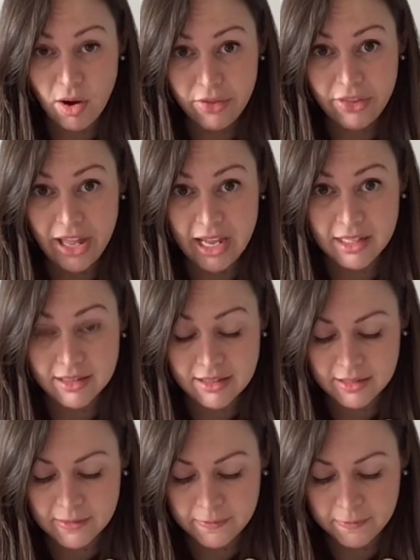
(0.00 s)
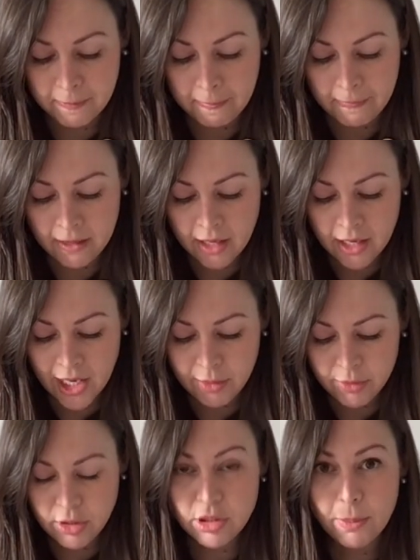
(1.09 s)
your other hand,
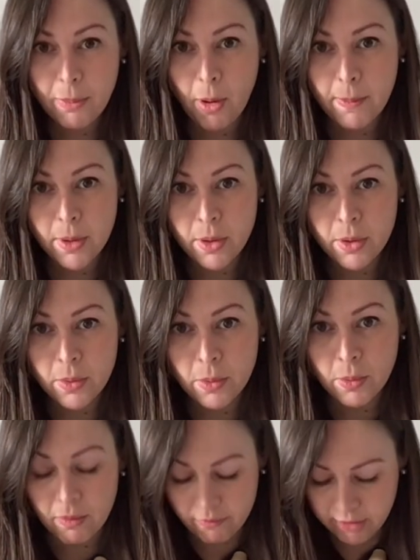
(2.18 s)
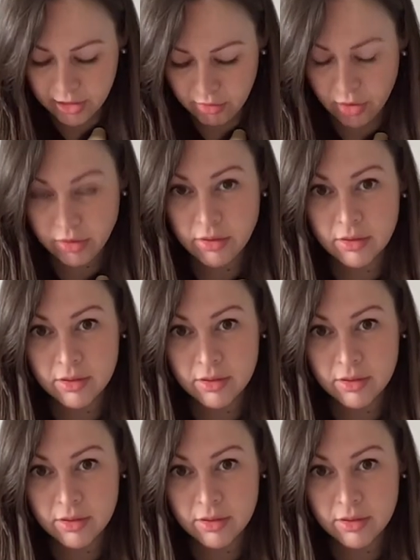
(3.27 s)
I want you to pop one finger on